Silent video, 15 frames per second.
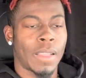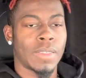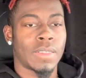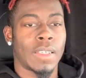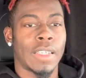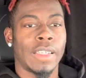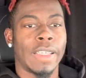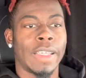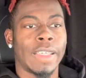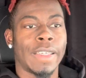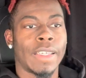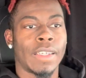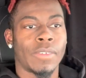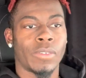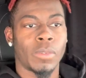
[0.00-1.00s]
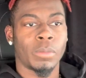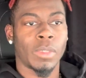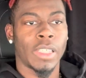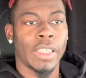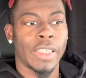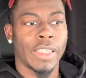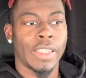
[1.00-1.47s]
I deadheaded from
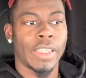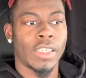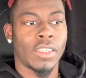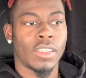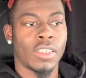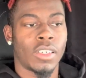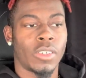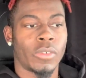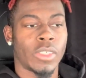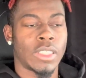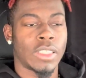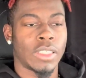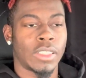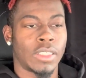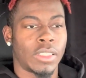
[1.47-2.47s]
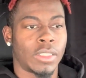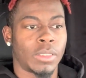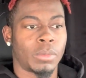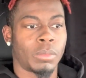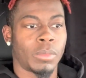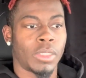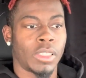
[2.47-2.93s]
Glendale over
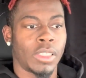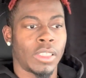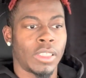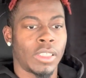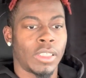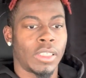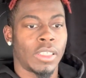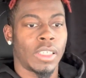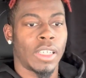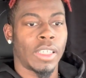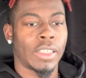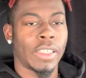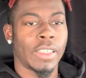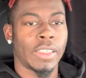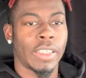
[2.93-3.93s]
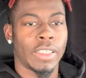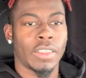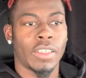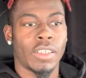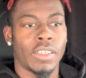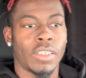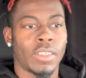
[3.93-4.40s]
to I think like
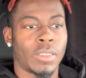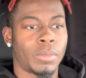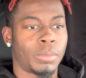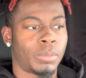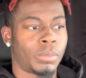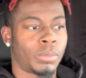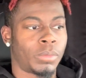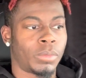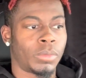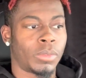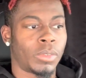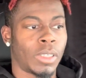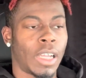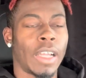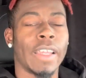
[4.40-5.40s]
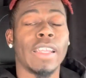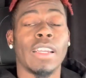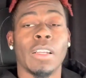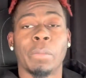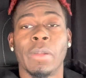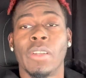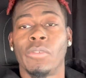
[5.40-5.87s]
I ended
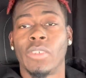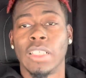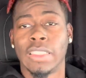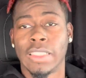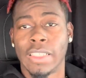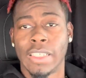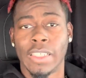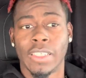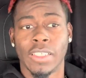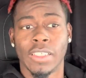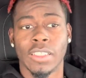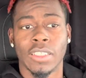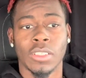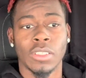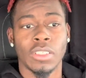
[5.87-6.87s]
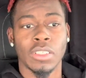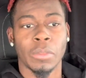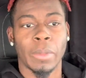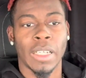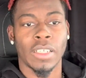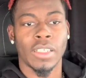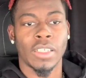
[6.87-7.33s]
up in the Fontana area. So it was
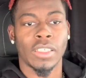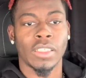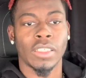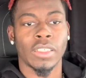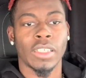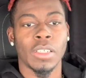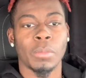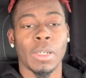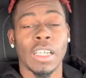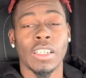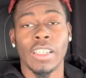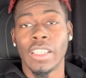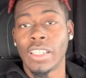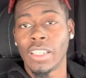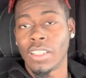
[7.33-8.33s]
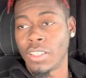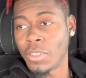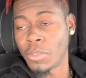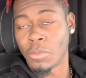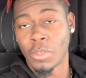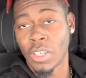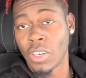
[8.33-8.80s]
about a 30-mile deadhead
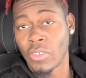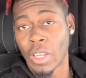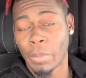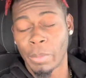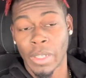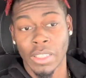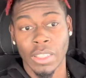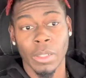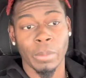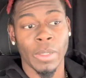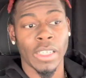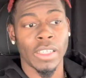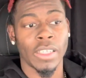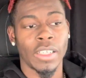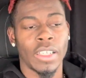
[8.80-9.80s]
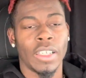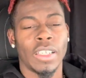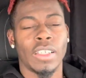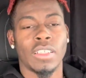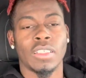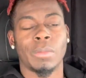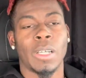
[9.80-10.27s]
or wherever I picked up at. And
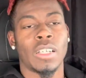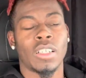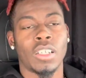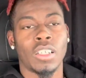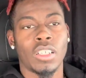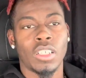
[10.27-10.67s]
it was about a